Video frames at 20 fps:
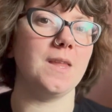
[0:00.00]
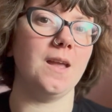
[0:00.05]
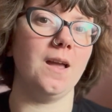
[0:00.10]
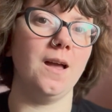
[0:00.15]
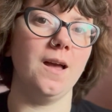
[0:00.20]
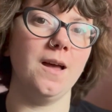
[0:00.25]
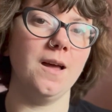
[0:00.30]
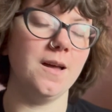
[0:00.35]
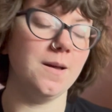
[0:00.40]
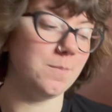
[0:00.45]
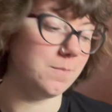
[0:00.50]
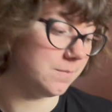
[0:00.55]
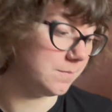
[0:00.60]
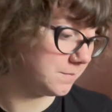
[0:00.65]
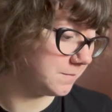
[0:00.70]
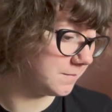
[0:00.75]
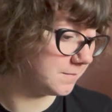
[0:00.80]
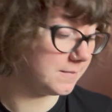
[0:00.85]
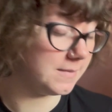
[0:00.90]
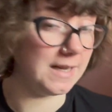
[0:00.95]

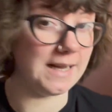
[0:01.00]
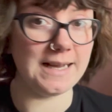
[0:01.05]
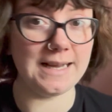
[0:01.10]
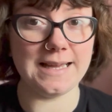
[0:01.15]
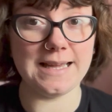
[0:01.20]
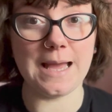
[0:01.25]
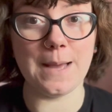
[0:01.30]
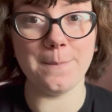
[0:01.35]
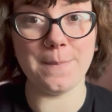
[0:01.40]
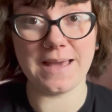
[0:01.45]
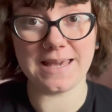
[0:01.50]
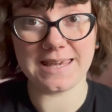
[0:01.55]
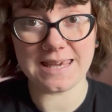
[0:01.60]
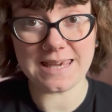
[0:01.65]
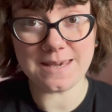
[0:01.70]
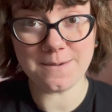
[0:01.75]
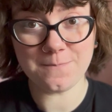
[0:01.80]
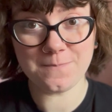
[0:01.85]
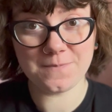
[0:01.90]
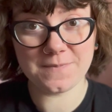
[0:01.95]
I am
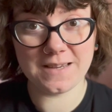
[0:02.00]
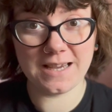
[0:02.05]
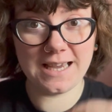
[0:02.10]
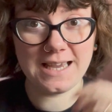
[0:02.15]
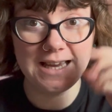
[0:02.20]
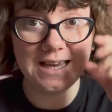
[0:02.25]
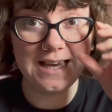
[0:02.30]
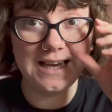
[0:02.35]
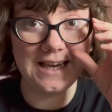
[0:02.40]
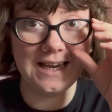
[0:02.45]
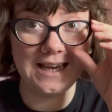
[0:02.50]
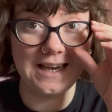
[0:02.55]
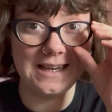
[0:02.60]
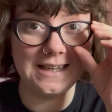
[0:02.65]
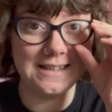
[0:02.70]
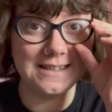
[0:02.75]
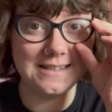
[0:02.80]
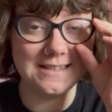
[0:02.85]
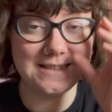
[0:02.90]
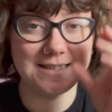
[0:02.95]
Becky,
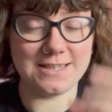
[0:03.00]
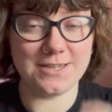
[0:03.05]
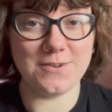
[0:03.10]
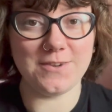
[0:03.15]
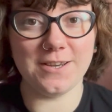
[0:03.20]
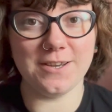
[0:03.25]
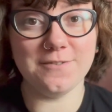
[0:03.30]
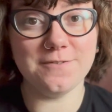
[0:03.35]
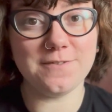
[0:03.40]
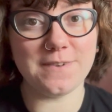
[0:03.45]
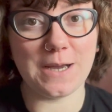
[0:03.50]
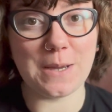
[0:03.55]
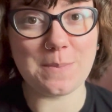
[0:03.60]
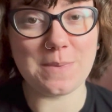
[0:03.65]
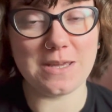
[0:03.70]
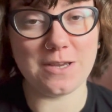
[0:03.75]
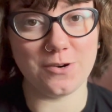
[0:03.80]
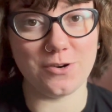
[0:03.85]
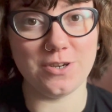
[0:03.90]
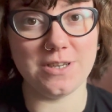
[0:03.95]
and you can find
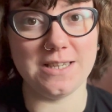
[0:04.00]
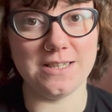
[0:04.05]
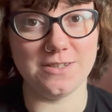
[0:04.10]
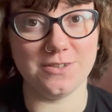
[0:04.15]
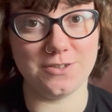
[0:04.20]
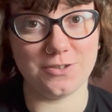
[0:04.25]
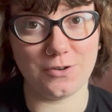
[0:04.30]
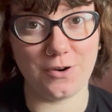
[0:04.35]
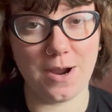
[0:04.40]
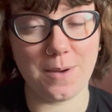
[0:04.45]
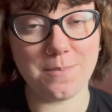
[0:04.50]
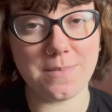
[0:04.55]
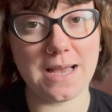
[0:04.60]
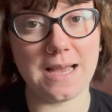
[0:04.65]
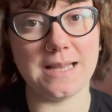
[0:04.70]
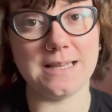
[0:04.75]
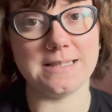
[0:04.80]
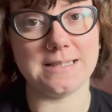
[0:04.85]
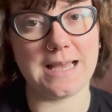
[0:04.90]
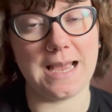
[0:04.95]
me on Instagram
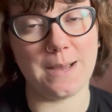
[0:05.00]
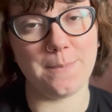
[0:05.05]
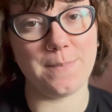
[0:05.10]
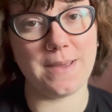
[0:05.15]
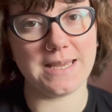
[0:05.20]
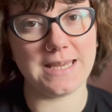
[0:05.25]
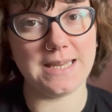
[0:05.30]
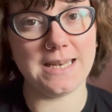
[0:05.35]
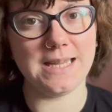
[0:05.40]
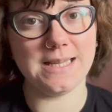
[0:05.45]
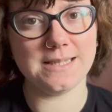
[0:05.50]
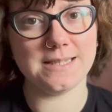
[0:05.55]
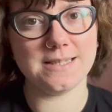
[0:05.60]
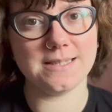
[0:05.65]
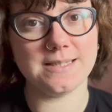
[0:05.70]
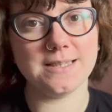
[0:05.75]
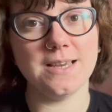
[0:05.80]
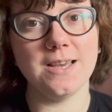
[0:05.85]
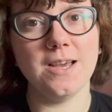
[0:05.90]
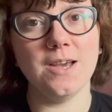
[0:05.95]
as @BeccyKnits
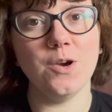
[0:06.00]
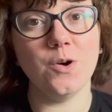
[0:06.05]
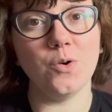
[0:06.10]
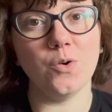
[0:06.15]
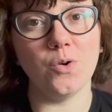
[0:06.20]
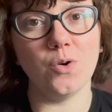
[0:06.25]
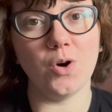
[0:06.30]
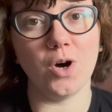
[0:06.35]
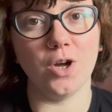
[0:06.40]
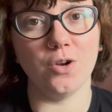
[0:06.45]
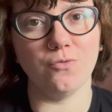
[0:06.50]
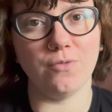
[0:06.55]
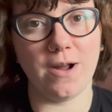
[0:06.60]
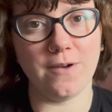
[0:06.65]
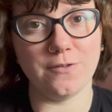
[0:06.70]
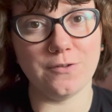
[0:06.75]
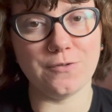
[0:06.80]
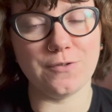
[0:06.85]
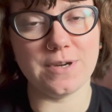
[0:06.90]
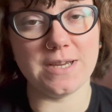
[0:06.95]
or on
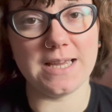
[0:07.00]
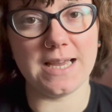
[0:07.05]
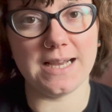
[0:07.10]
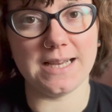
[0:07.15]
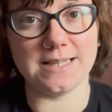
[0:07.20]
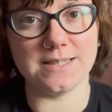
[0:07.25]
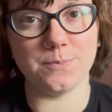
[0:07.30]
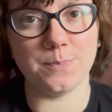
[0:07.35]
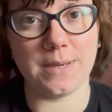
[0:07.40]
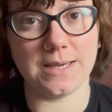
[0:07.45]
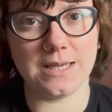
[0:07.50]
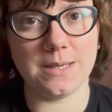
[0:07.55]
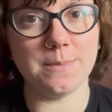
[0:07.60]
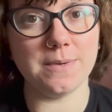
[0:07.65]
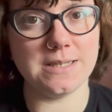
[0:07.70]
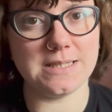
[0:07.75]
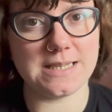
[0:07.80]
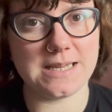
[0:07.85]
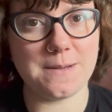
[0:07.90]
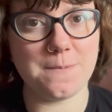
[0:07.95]
Ravelry as Becky
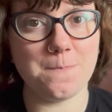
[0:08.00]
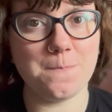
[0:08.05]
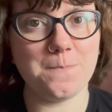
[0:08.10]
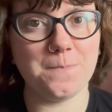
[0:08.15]
Monday.